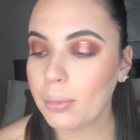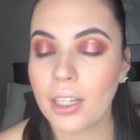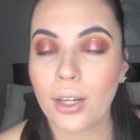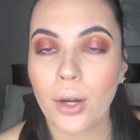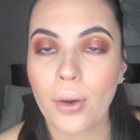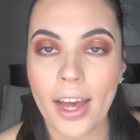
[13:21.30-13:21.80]
gonna
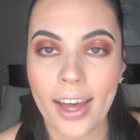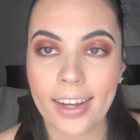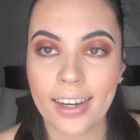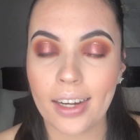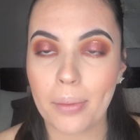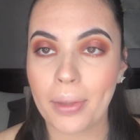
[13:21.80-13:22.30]
go ahead
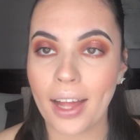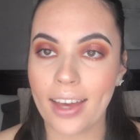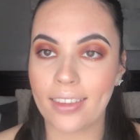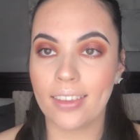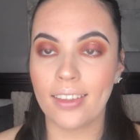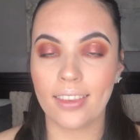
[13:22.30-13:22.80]
and apply
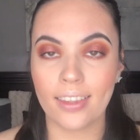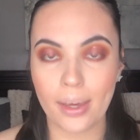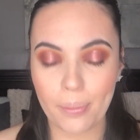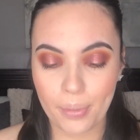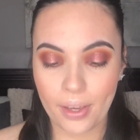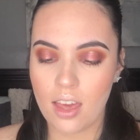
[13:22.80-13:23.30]
the
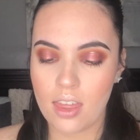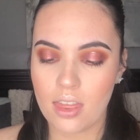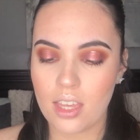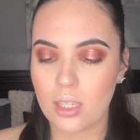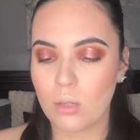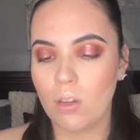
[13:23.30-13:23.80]
lip.
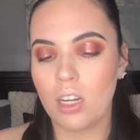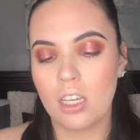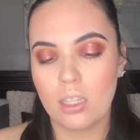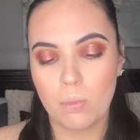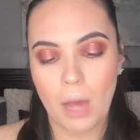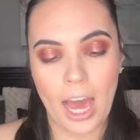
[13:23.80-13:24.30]
This one
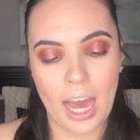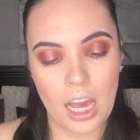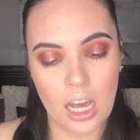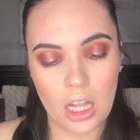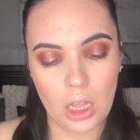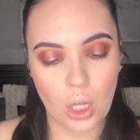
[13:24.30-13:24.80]
is by
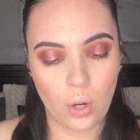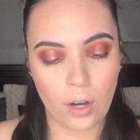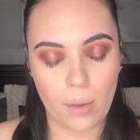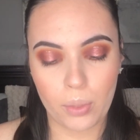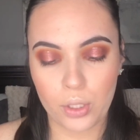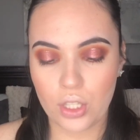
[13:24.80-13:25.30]
Laura
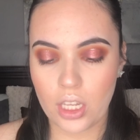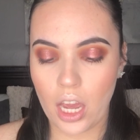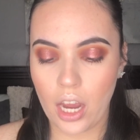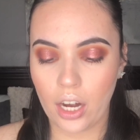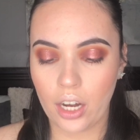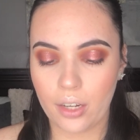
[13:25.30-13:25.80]

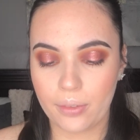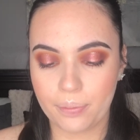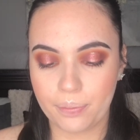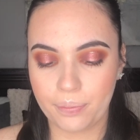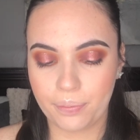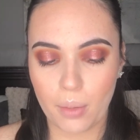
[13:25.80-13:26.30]
Mercier.
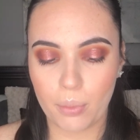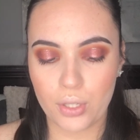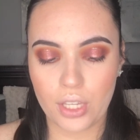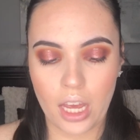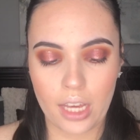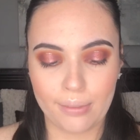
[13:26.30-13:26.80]

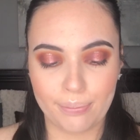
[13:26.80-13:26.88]
Mercier?